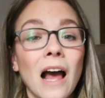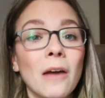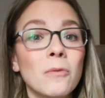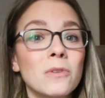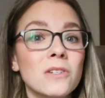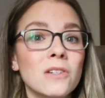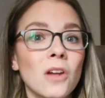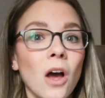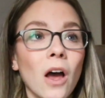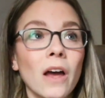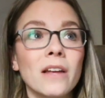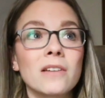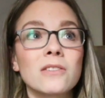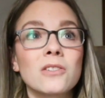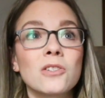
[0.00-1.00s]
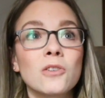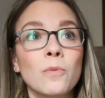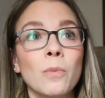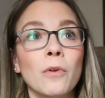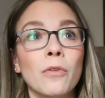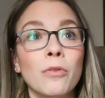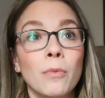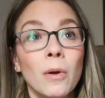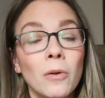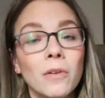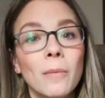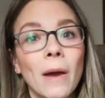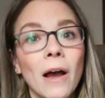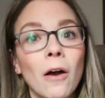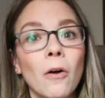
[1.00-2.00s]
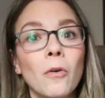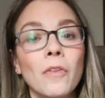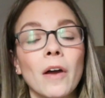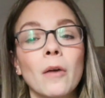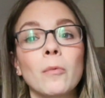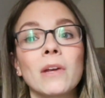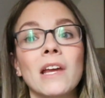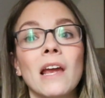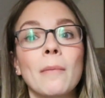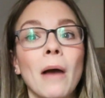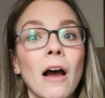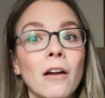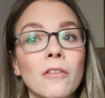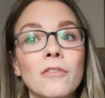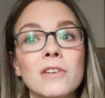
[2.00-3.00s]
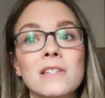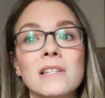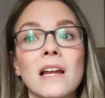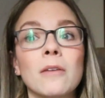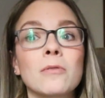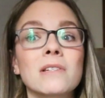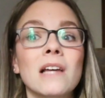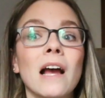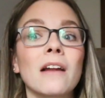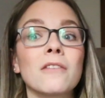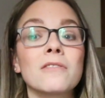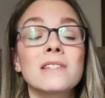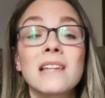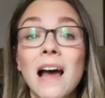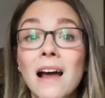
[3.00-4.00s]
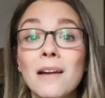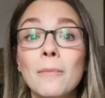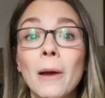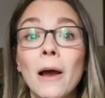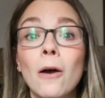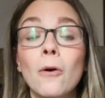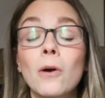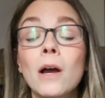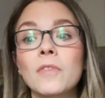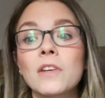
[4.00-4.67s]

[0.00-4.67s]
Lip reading: I was not super thrilled about, that we came out of this and I was kind of sad about.